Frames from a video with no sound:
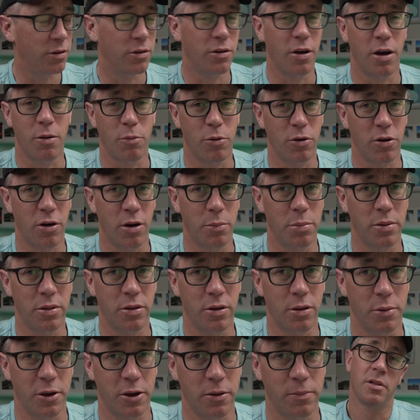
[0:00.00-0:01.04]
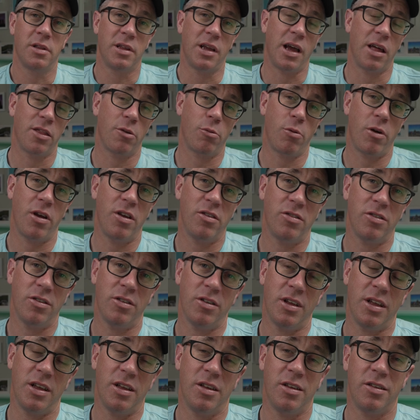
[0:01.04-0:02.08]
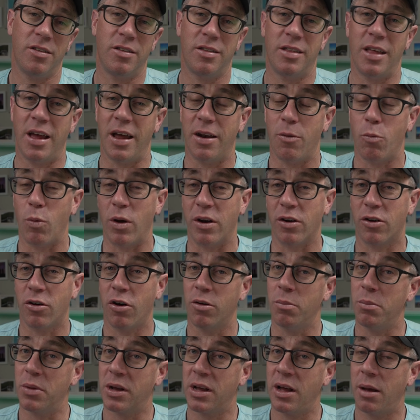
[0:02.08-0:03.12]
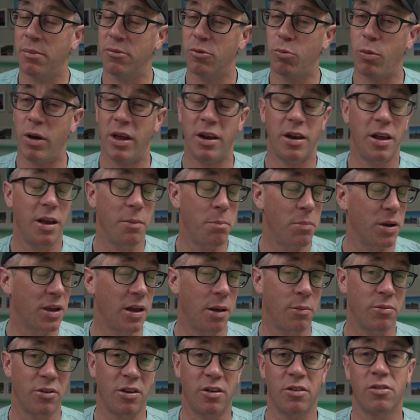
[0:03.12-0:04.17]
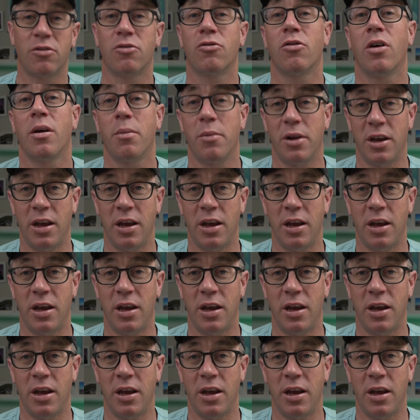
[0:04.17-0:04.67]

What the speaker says: don't want hypothermia. The other reason is that when cotton becomes wet, it becomes extremely